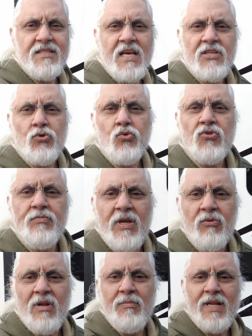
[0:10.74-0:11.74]
is Jesus
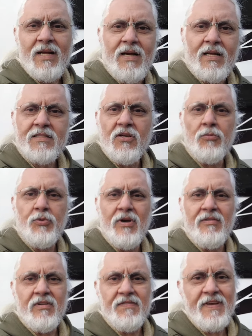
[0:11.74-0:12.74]
Manuel Menegarza. I hope you're
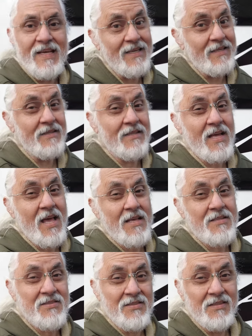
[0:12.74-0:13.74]
having a
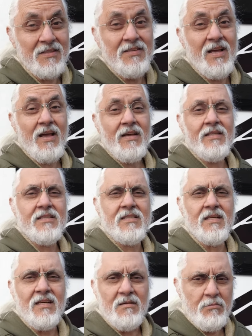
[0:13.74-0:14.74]
fantastic day. It's
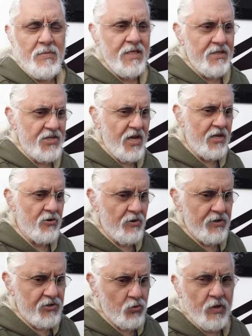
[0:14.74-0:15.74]
uh,
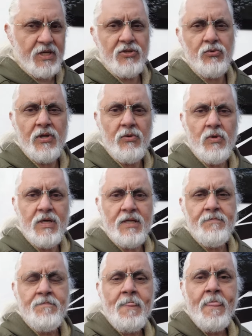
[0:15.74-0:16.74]
mid-January
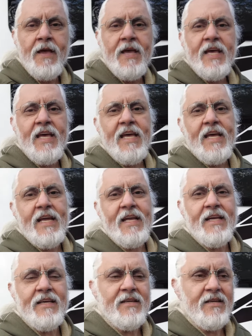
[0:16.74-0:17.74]
2021,
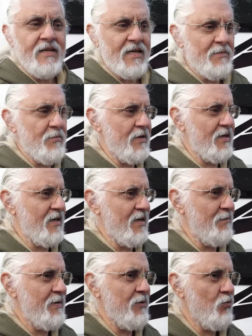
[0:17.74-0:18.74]
and i uh,
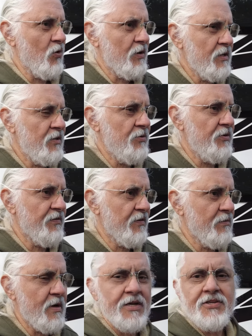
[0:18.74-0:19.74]
have been working through
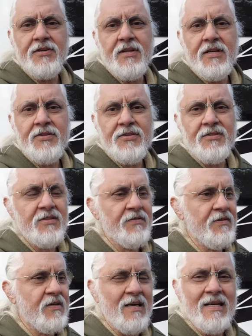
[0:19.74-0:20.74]
different machinations,
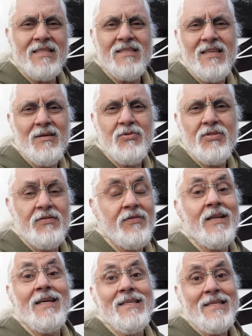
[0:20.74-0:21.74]
different concepts,
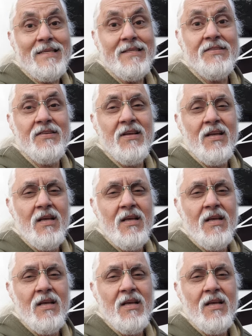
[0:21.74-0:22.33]
different ideas